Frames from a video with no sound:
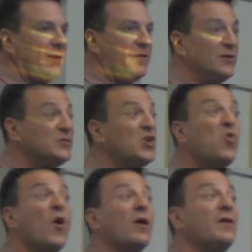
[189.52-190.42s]
using
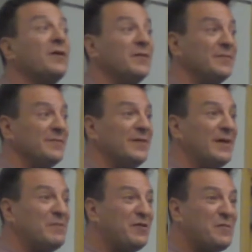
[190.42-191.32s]
Quark.
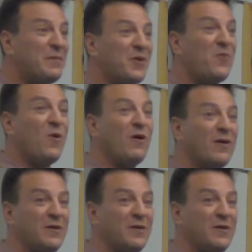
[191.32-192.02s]
Anybody remember Quark?